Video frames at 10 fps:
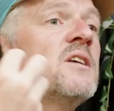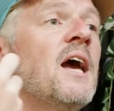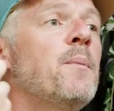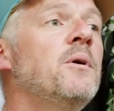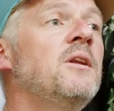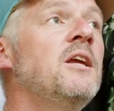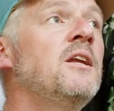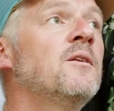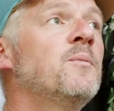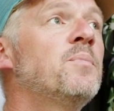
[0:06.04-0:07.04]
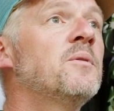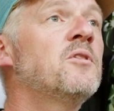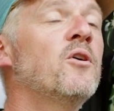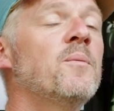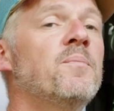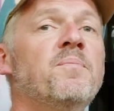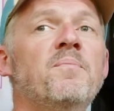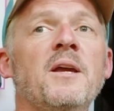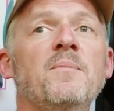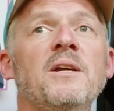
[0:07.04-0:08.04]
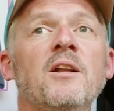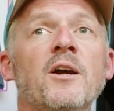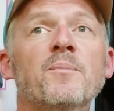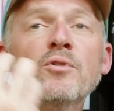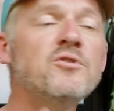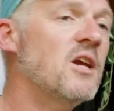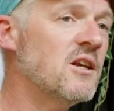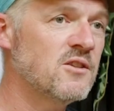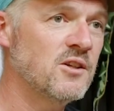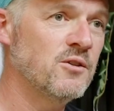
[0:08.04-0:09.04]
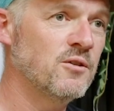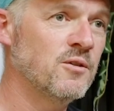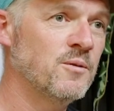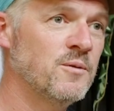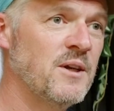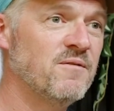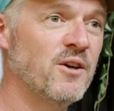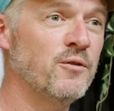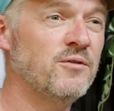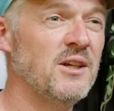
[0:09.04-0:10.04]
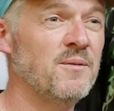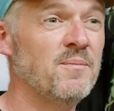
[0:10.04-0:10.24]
happen in maybe like projects that you're involved in?